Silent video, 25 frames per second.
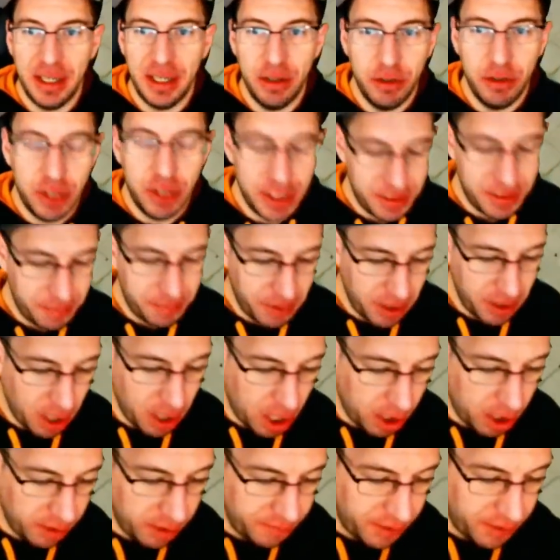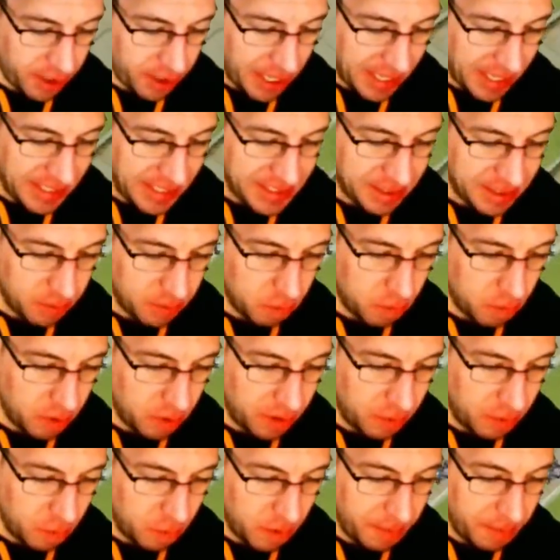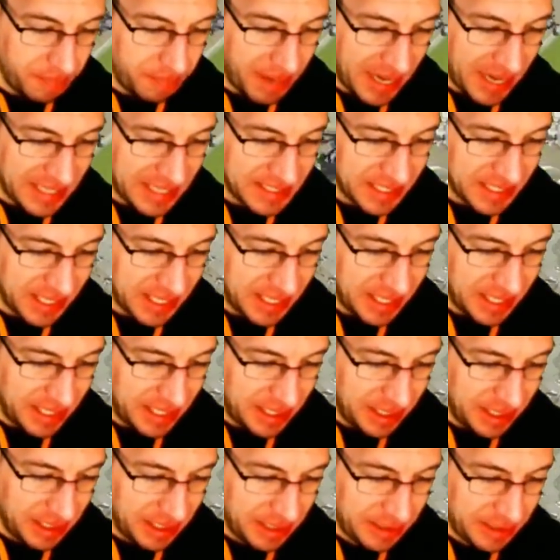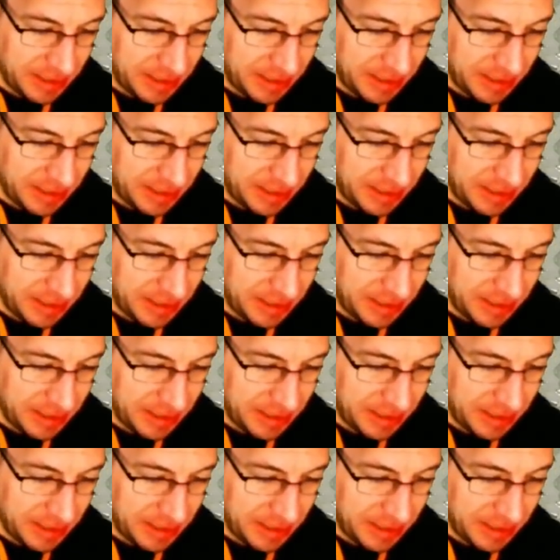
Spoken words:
you just put all of your eggs in one basket.